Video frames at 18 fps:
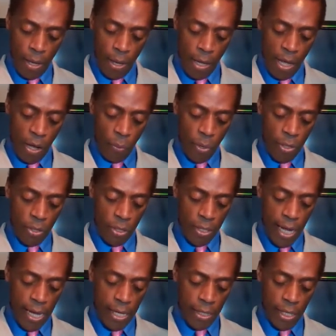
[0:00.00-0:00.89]
It was
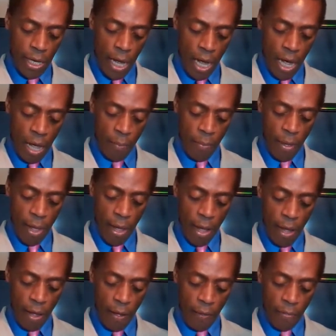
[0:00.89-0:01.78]
daytime
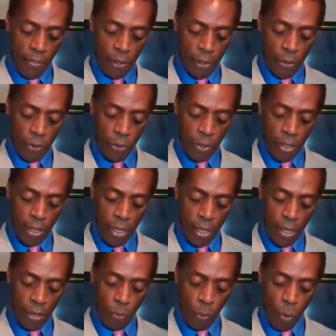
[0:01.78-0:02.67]
and the little
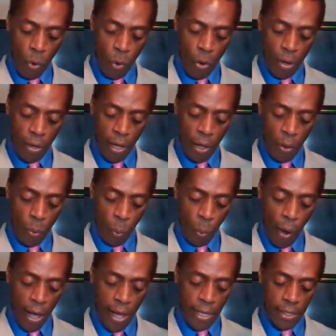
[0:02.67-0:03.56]
kid wore a
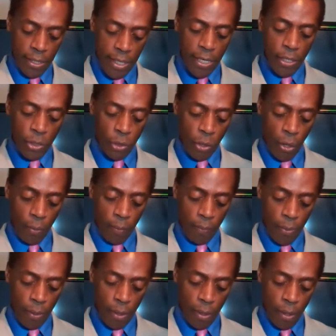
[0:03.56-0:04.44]
white t-shirt.
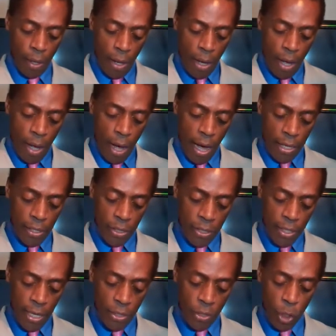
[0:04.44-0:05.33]
I
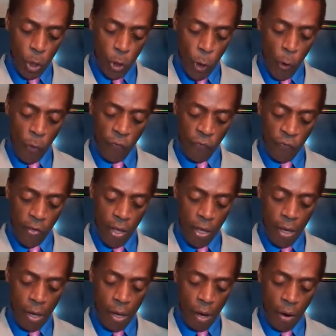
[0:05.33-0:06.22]
sensed no
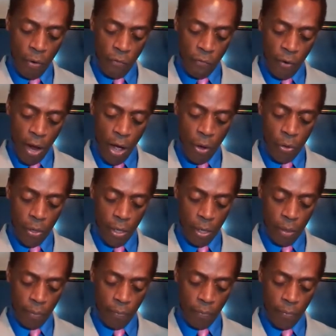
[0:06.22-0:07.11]
fear around
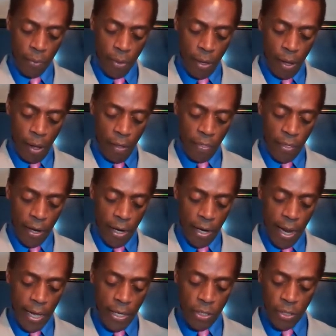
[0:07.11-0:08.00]
him. Then the
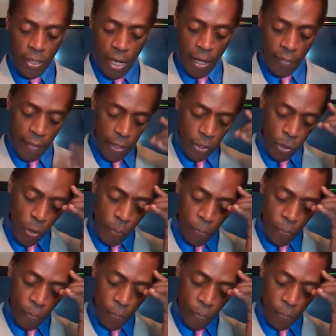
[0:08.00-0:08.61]
next thing that took